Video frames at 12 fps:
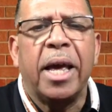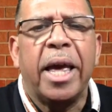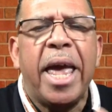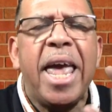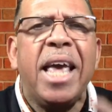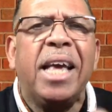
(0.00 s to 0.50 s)

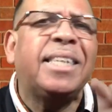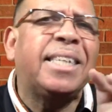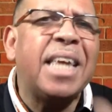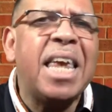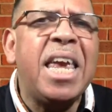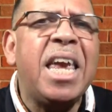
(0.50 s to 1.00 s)
He is
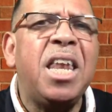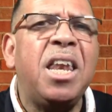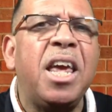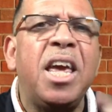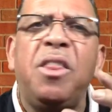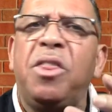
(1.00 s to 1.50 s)
seen
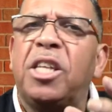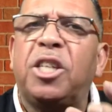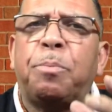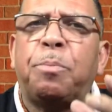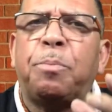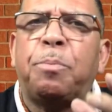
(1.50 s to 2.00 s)
in this
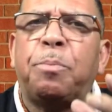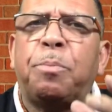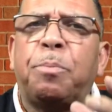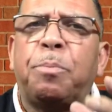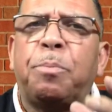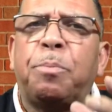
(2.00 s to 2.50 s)

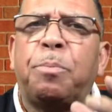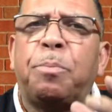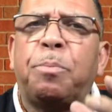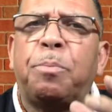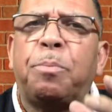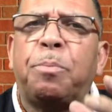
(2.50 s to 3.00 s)
picture
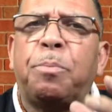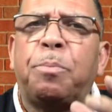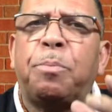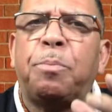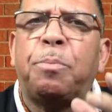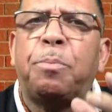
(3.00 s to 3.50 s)

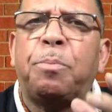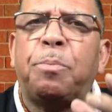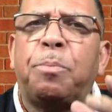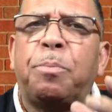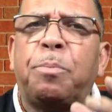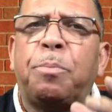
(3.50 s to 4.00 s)
representing the
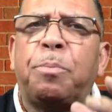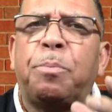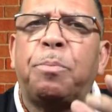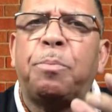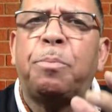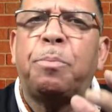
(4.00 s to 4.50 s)
entire
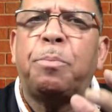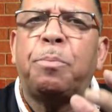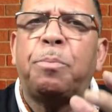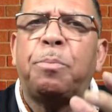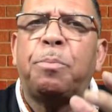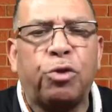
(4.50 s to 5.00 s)
nation of
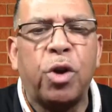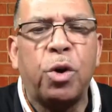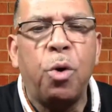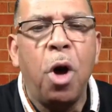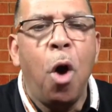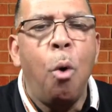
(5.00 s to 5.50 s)

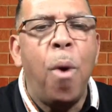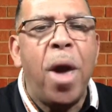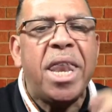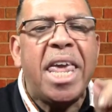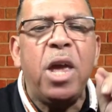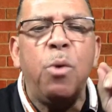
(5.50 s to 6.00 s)
Israel
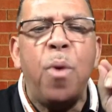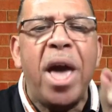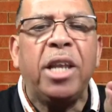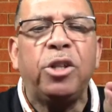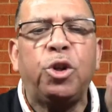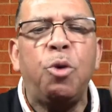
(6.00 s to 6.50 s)
when he
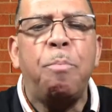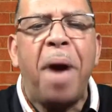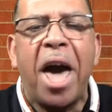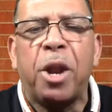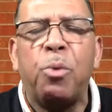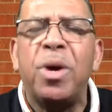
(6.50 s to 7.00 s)
went to
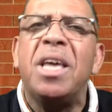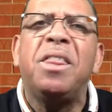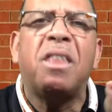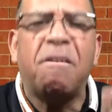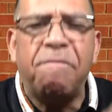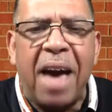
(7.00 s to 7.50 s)
battle
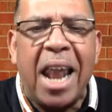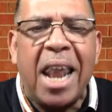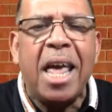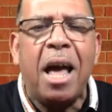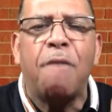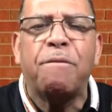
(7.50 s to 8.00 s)
in the
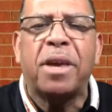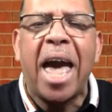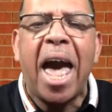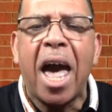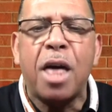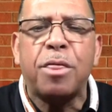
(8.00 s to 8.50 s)
valley of
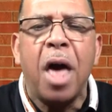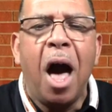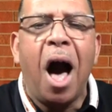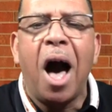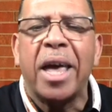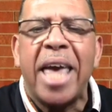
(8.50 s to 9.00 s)
Gath
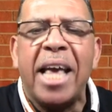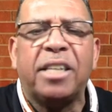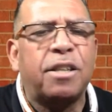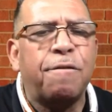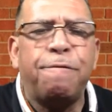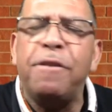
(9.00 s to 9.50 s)

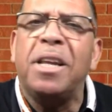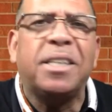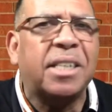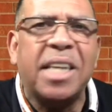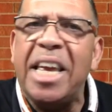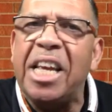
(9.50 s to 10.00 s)
against the
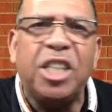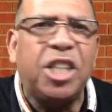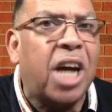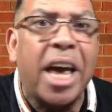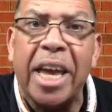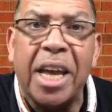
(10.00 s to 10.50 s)
Philistine
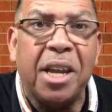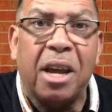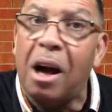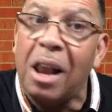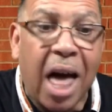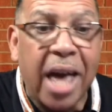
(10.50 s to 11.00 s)

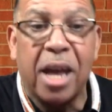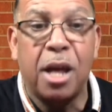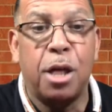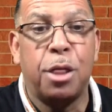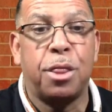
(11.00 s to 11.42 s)
giant Goliath.